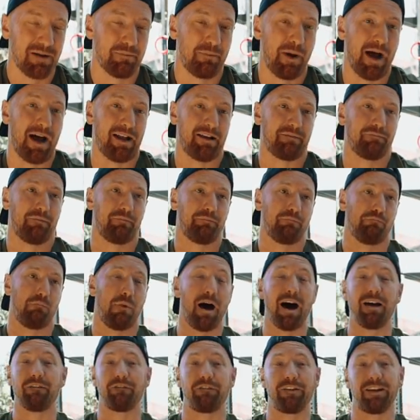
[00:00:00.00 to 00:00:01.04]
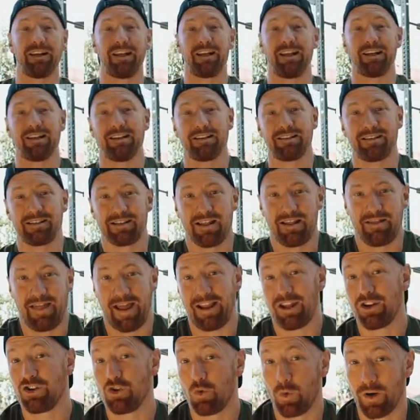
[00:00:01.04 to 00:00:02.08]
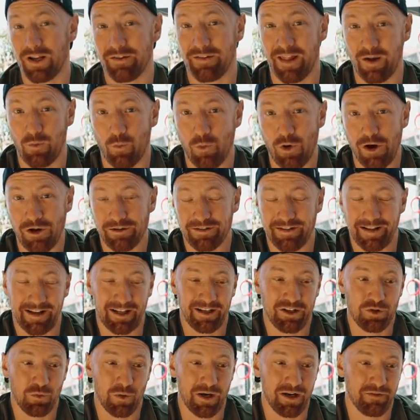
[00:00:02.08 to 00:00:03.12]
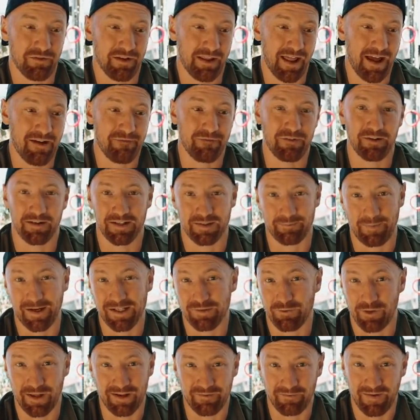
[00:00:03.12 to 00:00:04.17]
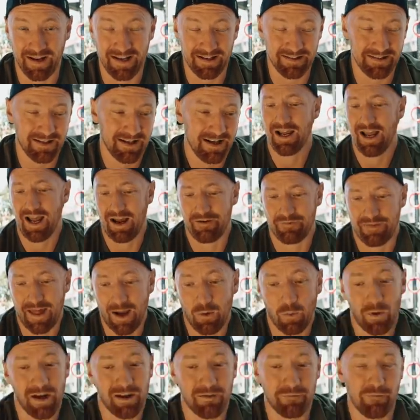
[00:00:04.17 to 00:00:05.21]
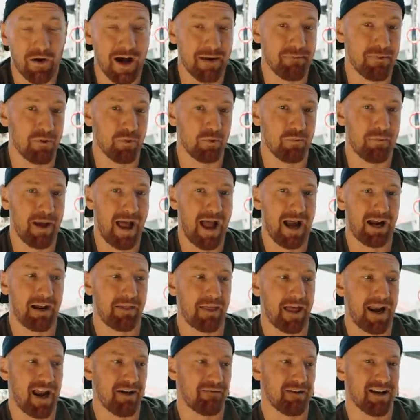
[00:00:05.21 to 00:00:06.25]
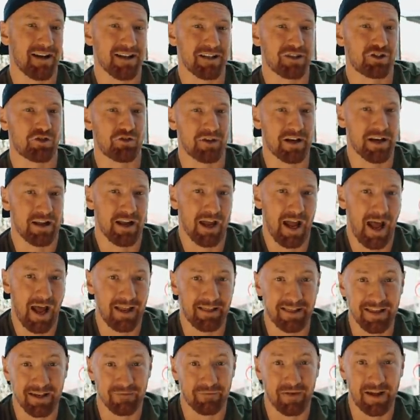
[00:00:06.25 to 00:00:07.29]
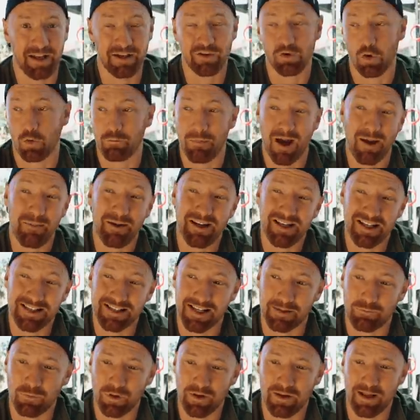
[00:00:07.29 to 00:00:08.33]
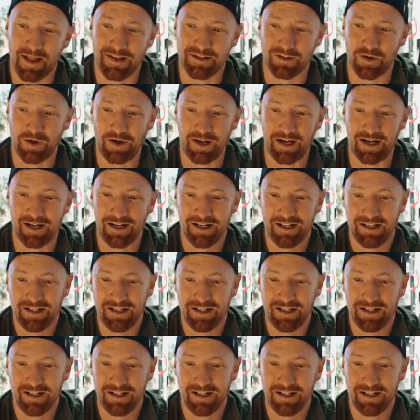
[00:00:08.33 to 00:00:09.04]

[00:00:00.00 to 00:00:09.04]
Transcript: But my feeling is they can do whatever they want. They can do whatever they feel is best for the event. If they want to invite people back that have a history at the event, or maybe just someone that's going to